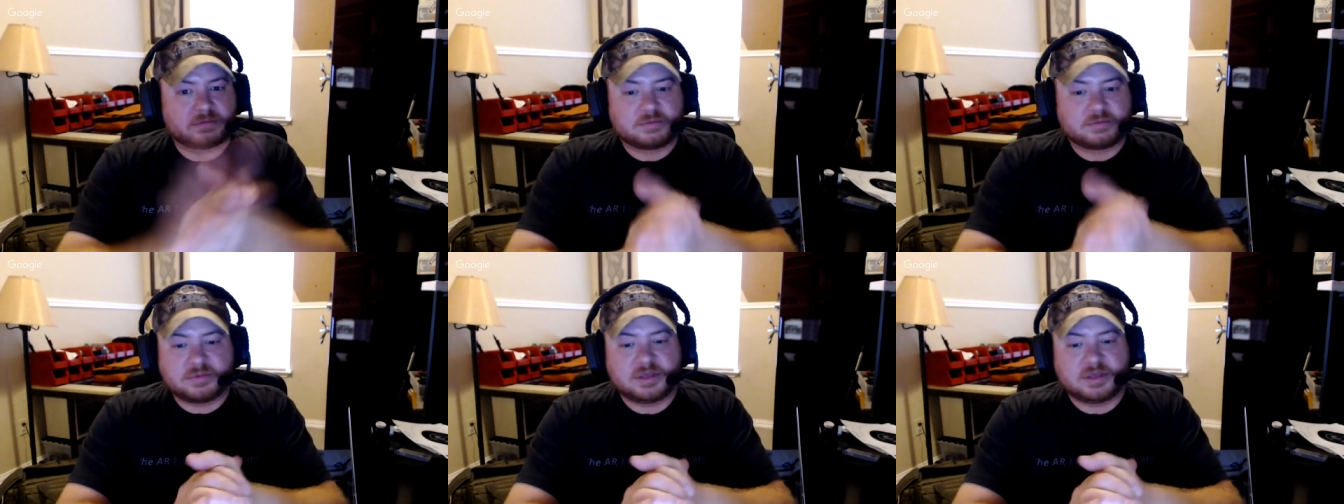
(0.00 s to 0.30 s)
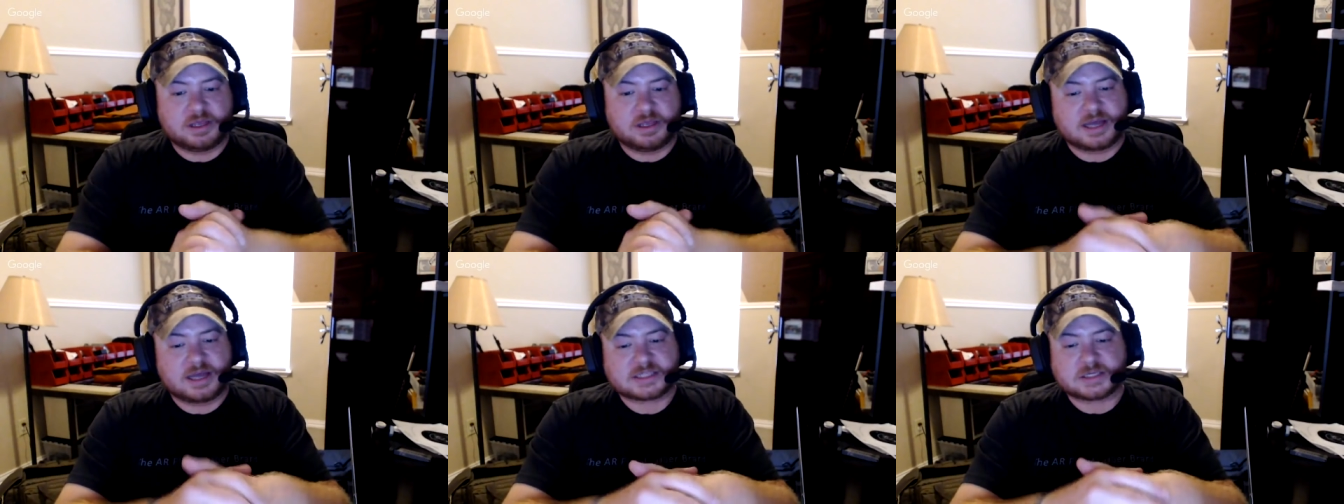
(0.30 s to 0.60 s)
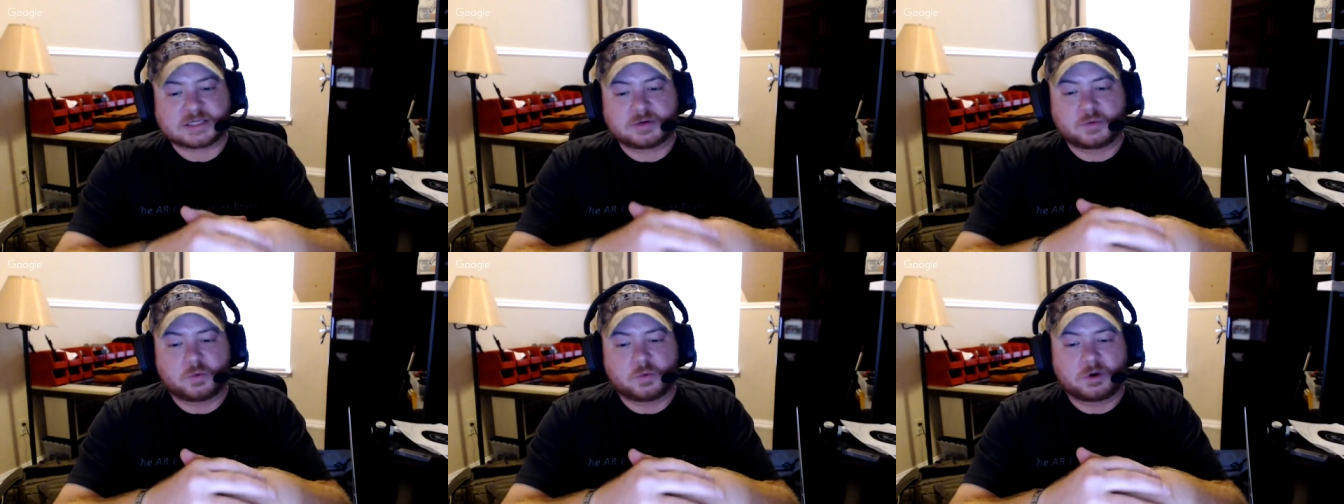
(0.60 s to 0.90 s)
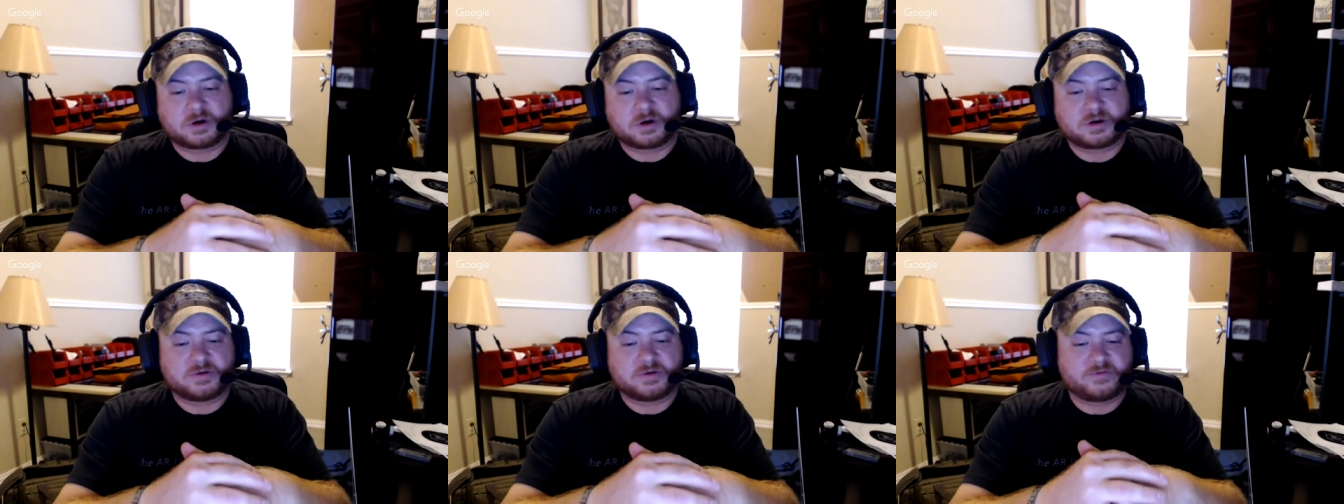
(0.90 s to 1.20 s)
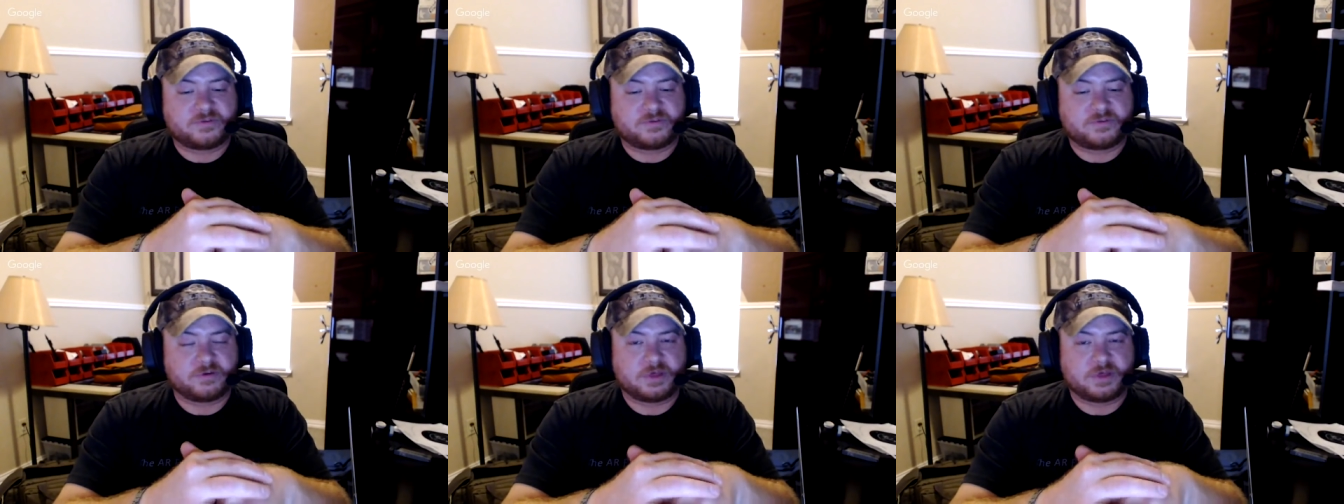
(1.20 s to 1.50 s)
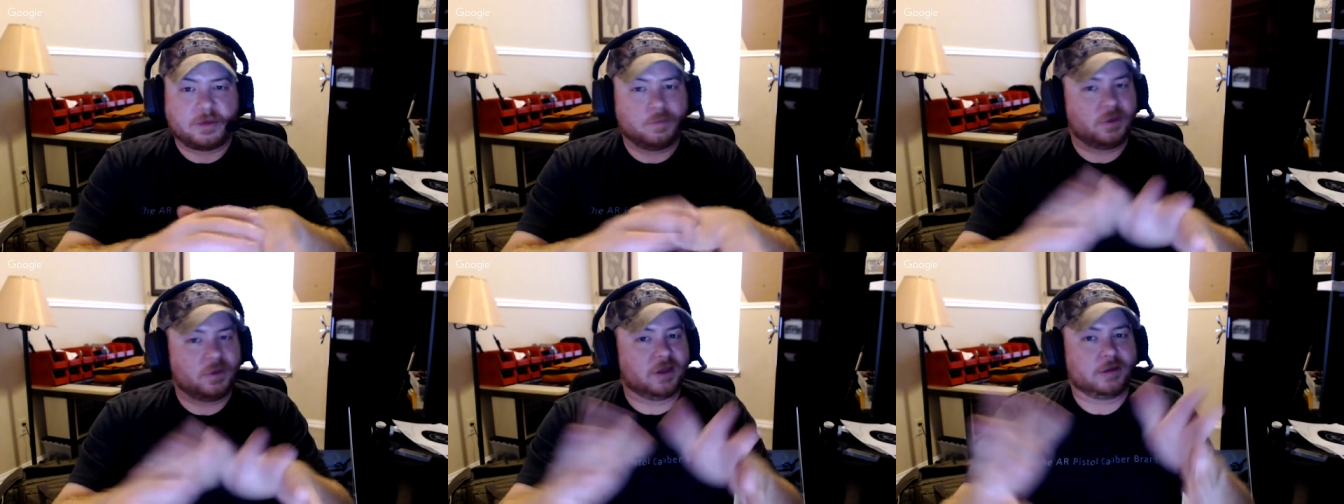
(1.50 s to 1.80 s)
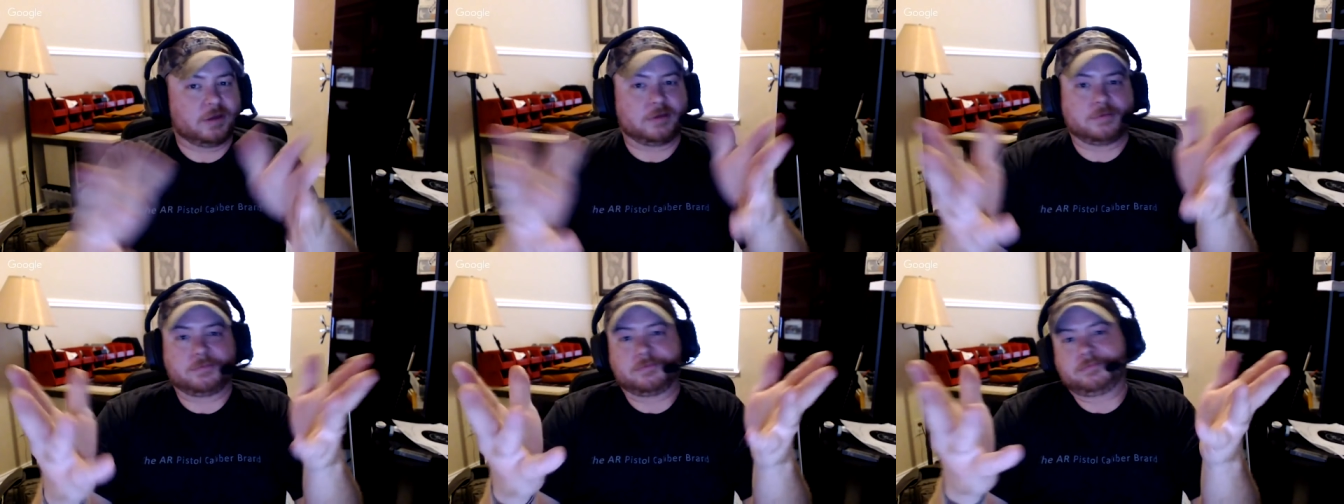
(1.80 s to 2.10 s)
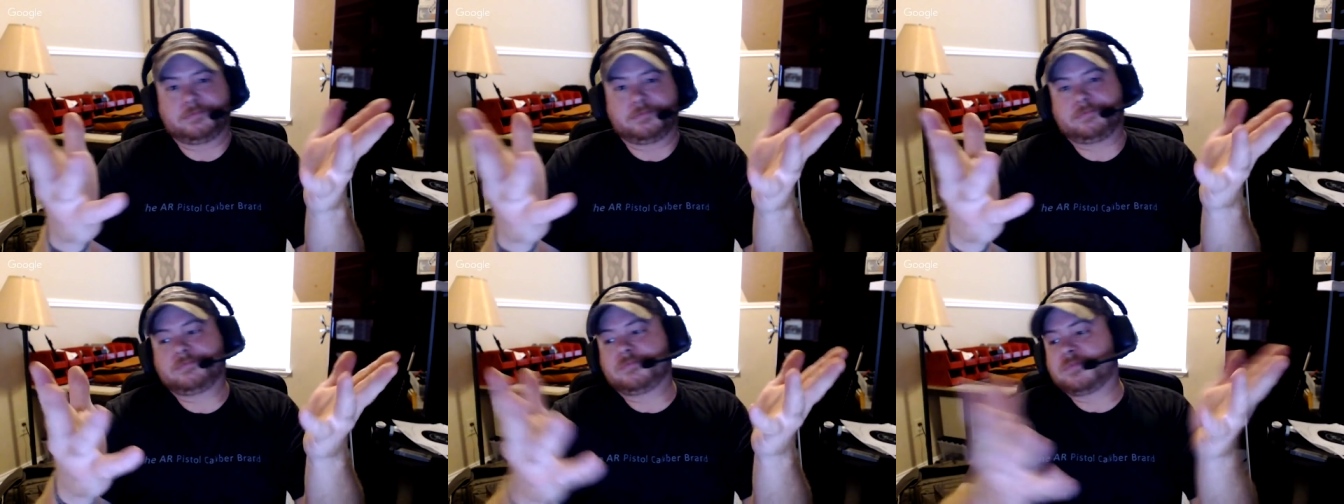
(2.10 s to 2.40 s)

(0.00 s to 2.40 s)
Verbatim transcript: he hasn't worked for them in